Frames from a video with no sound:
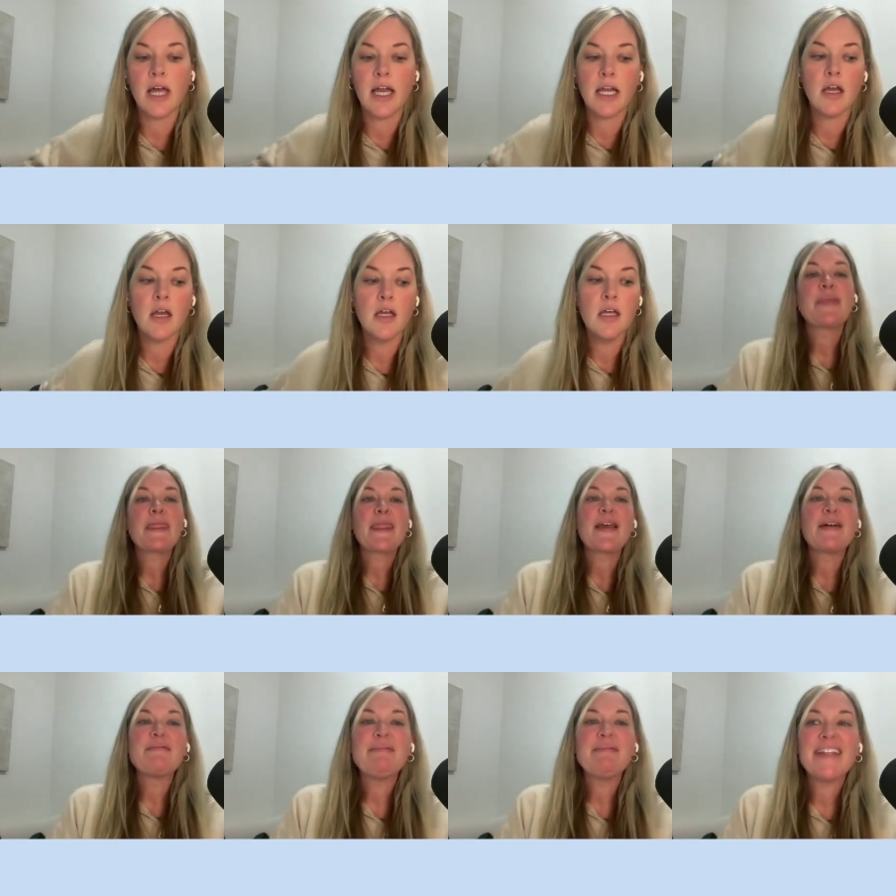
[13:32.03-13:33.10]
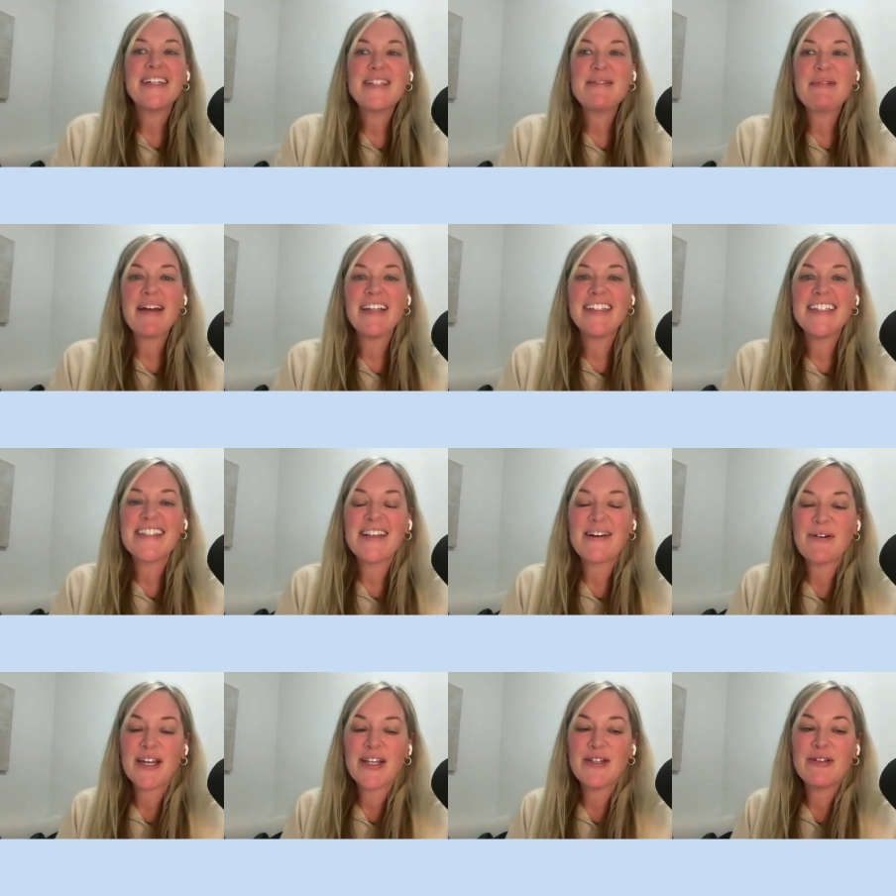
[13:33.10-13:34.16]
Like Plates by Lisa,
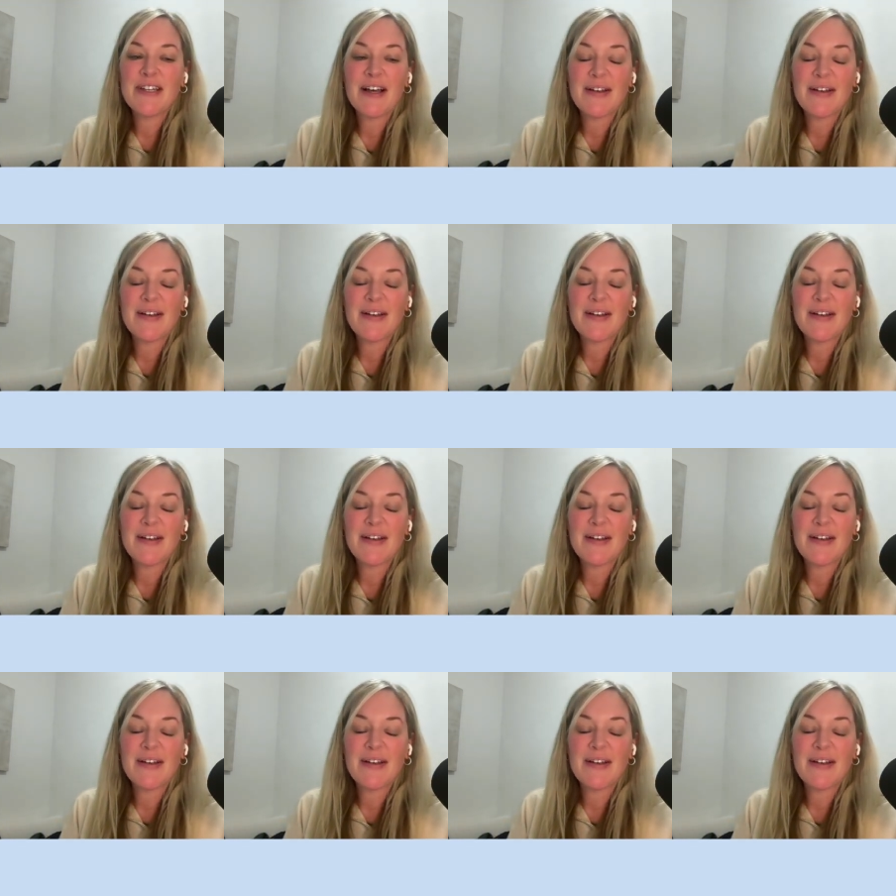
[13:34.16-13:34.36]
what can you tell